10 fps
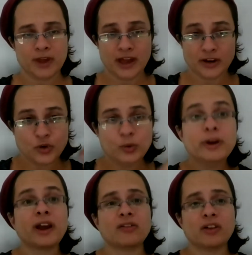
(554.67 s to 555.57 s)
and
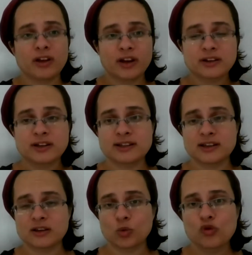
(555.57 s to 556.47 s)
doing everything it needs
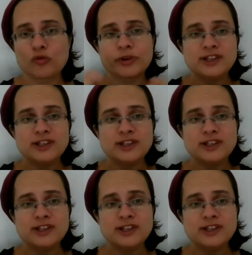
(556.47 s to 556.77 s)
in the womb.